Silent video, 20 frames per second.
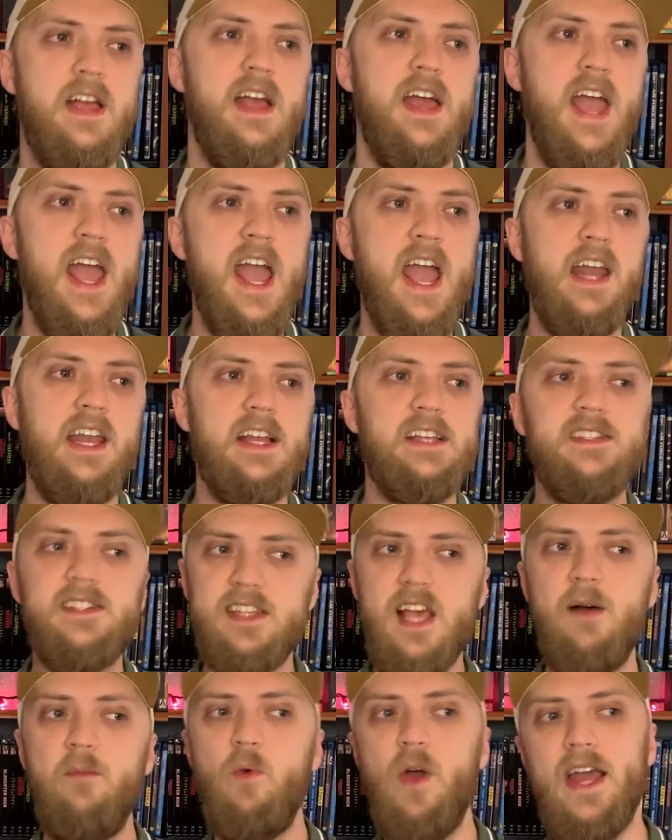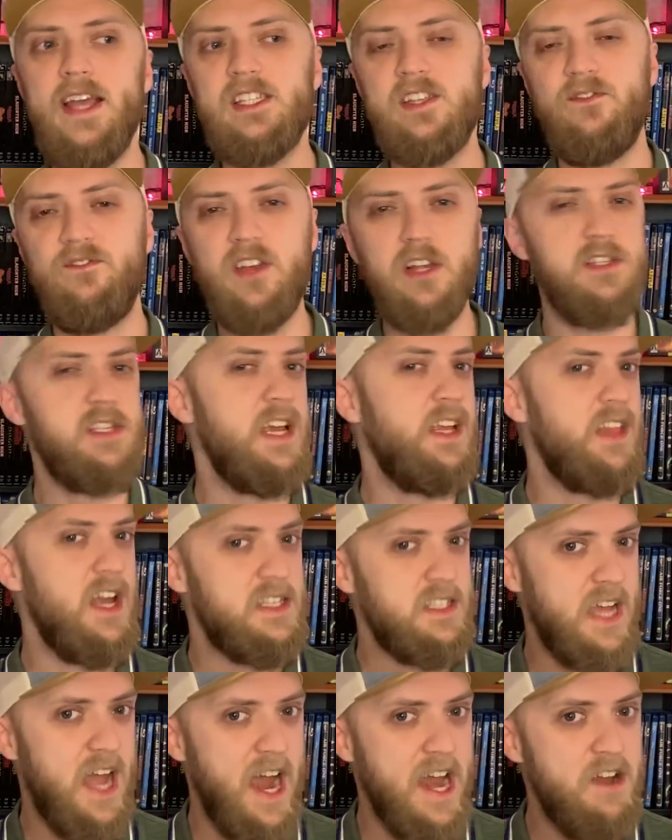And in some ways, it feels like
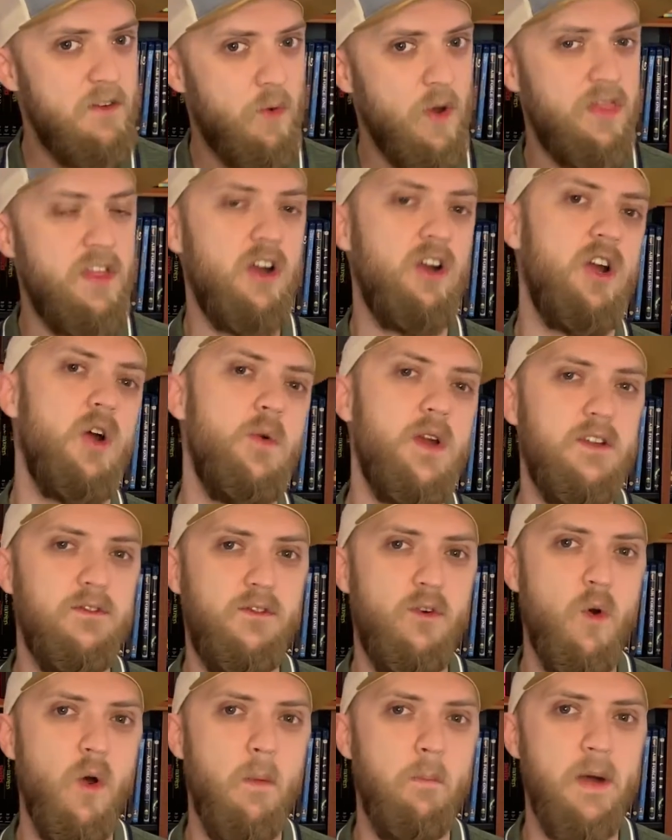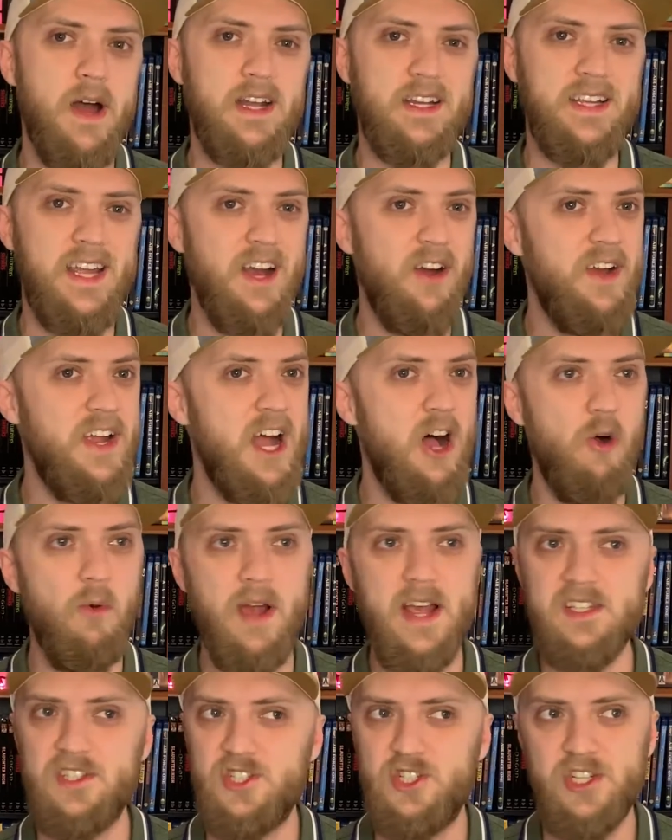that's kind of what they're going for, but Cary
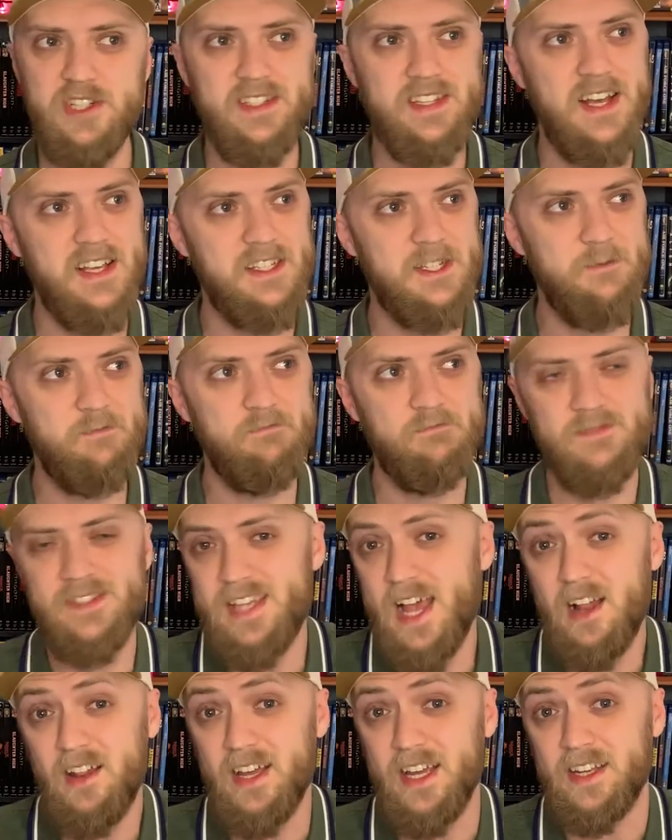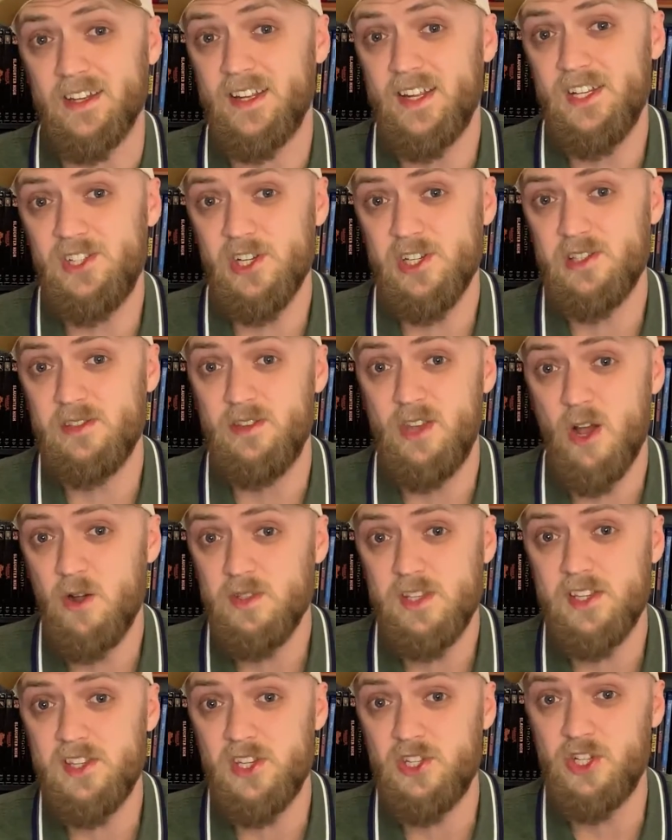Elwes just doesn't sell it. He just
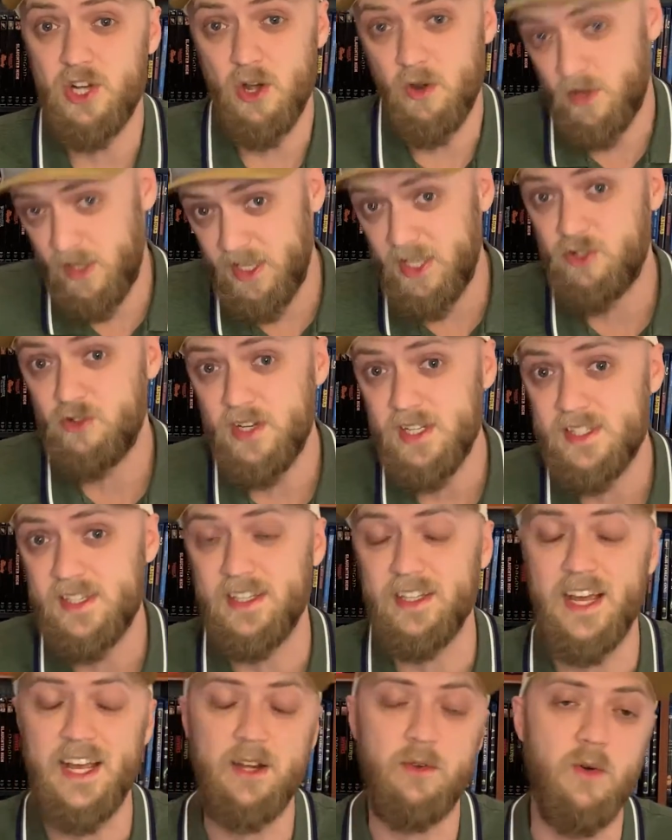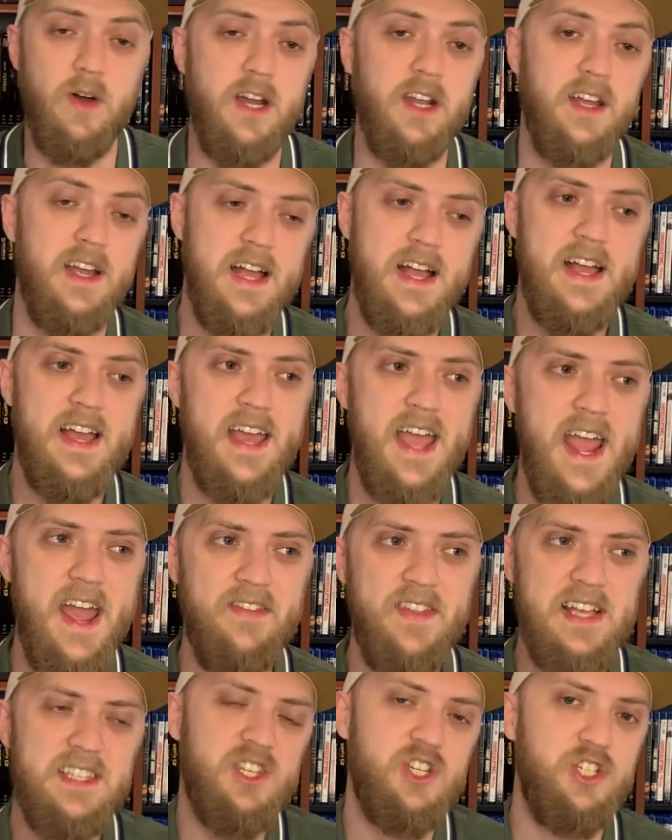knows it's a joke and he treats it like one.
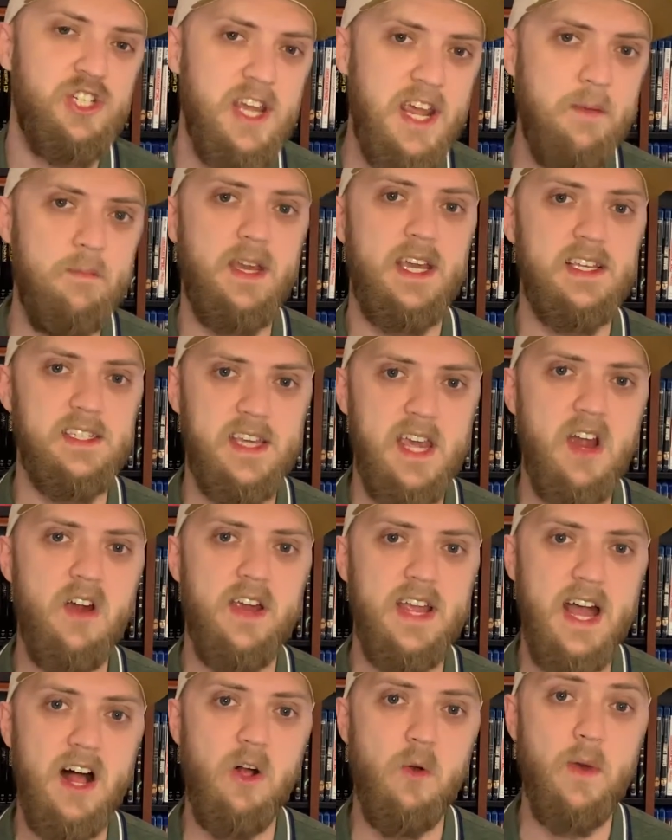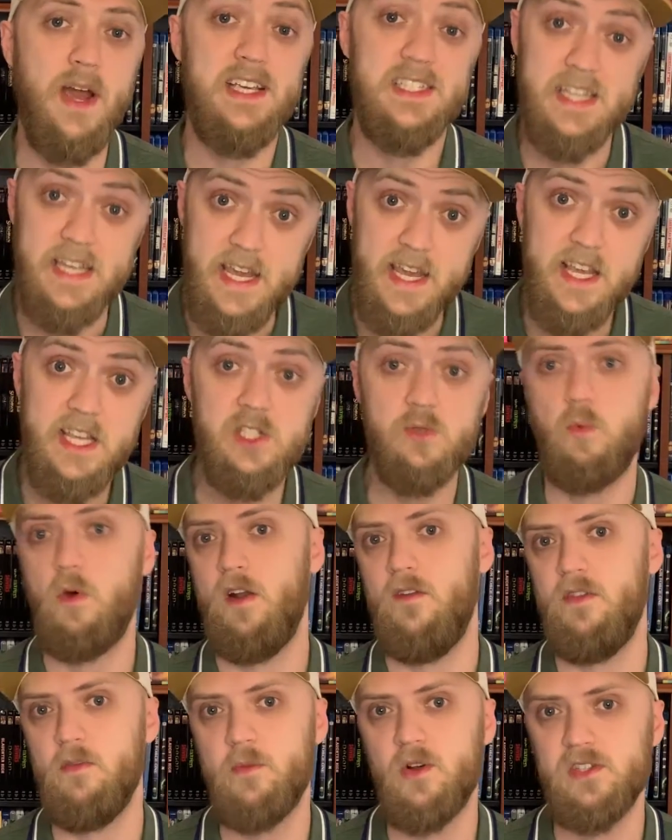And that's a shame because Cary Elwes is
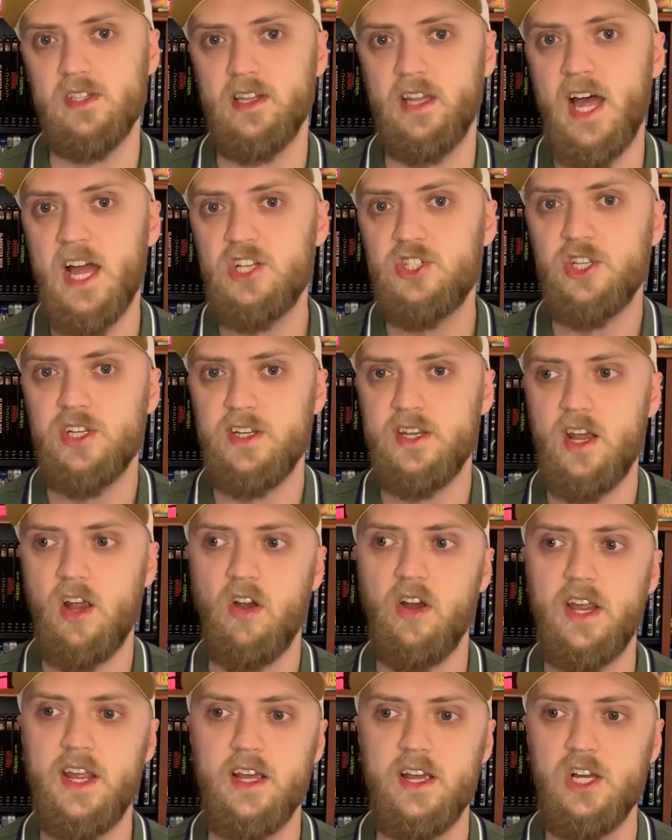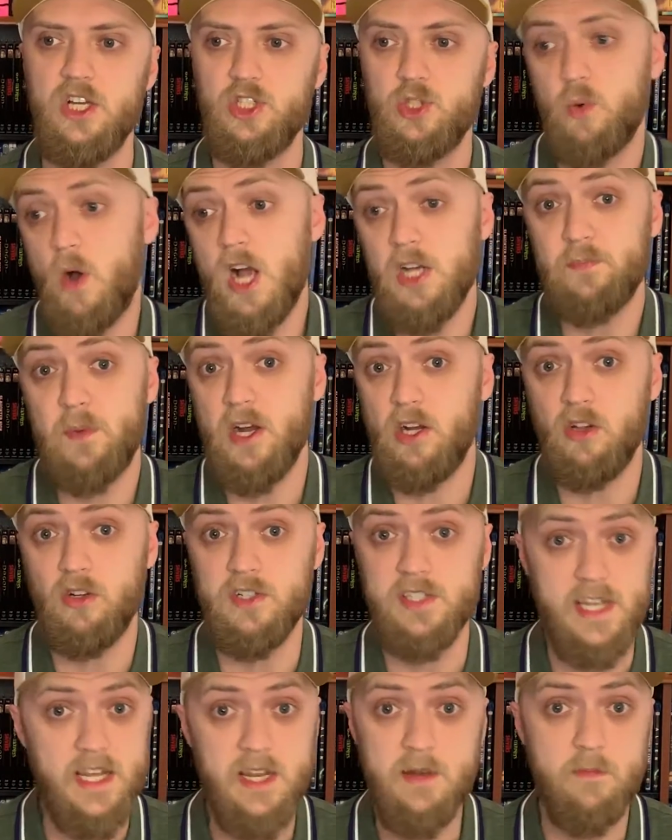one of the most legendary
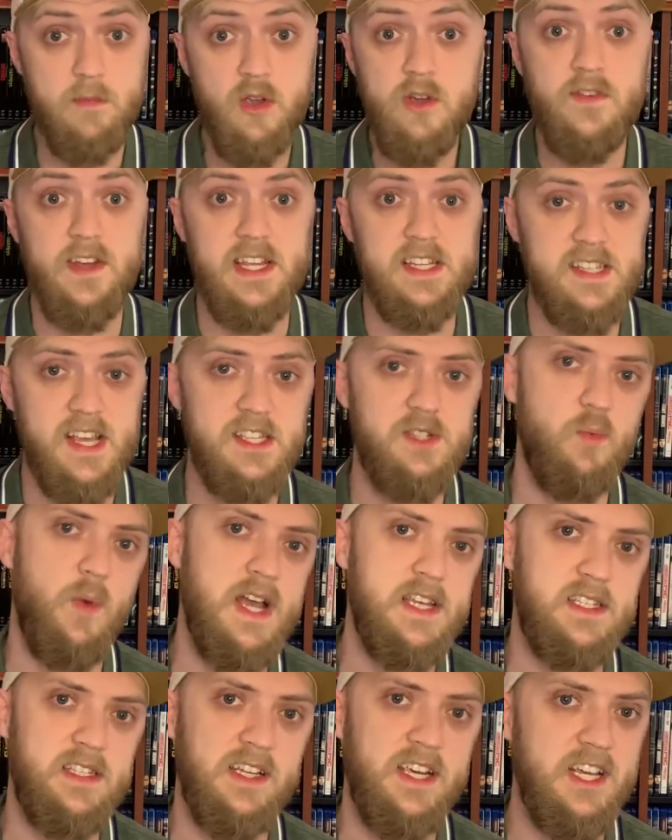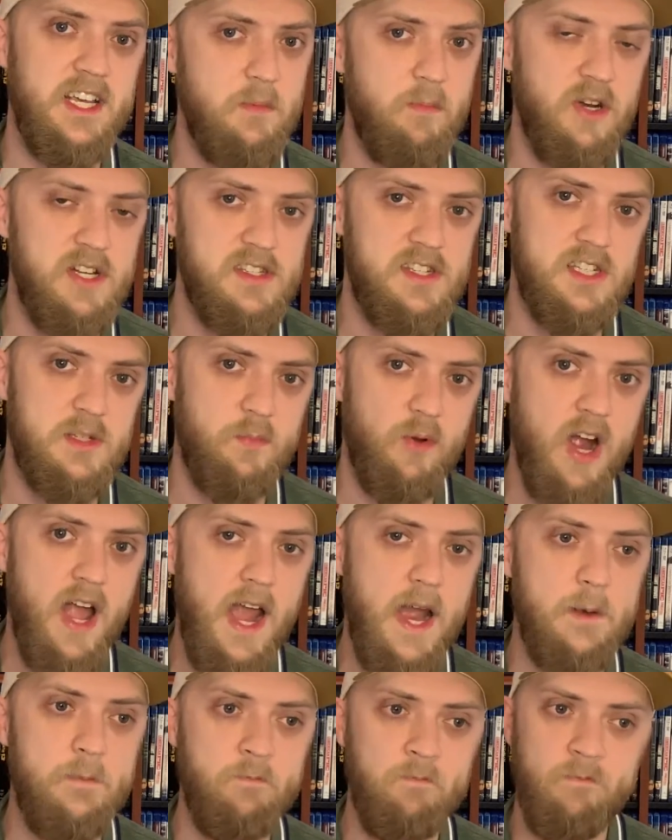swashbucklers in movies as Wesley in The Princess
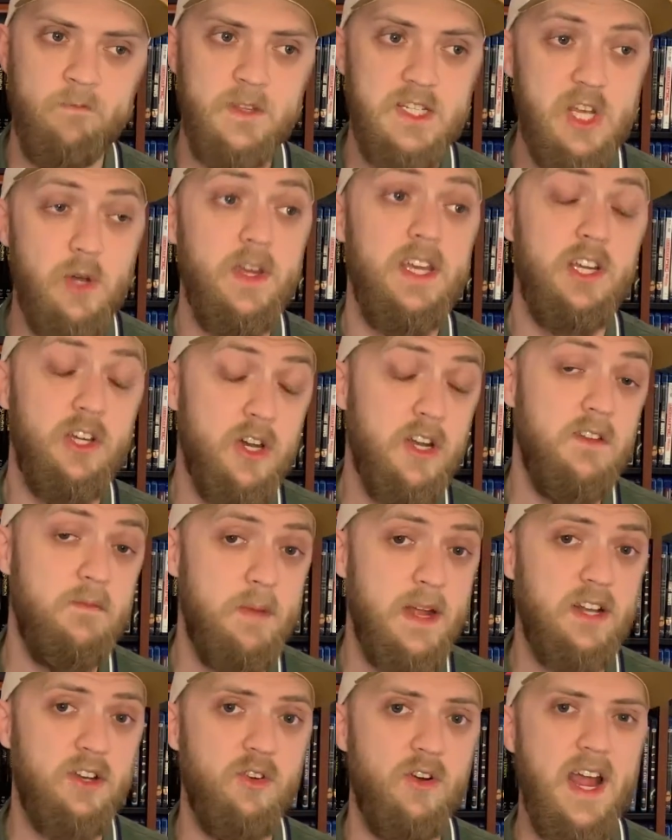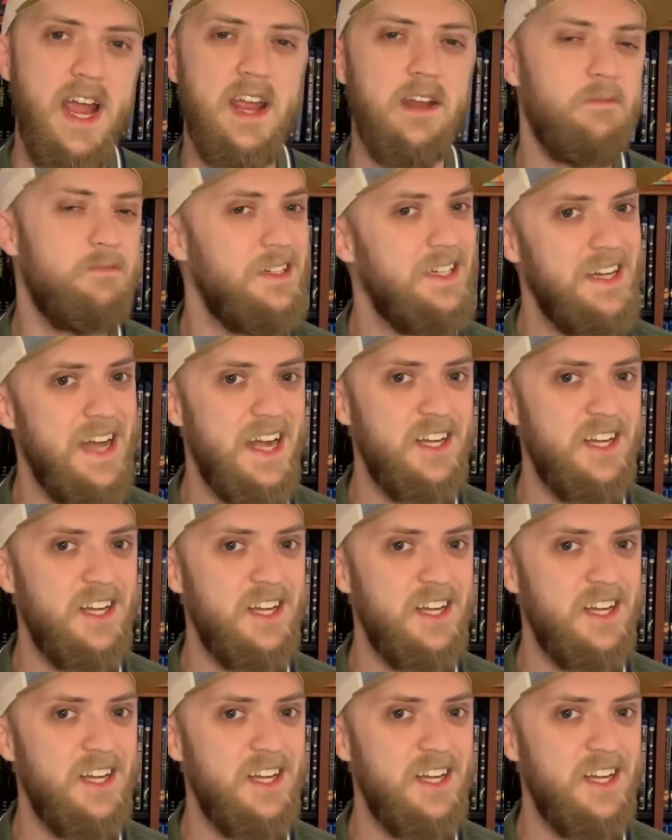Bride. So he could have been great.